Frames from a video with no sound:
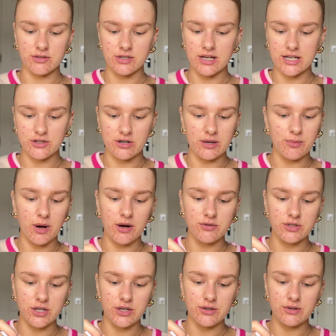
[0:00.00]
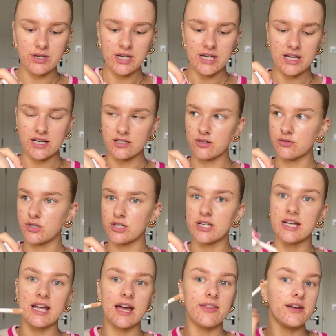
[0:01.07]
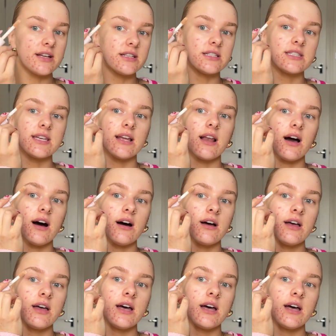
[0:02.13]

So literally what I'll do is I'll just get the concealer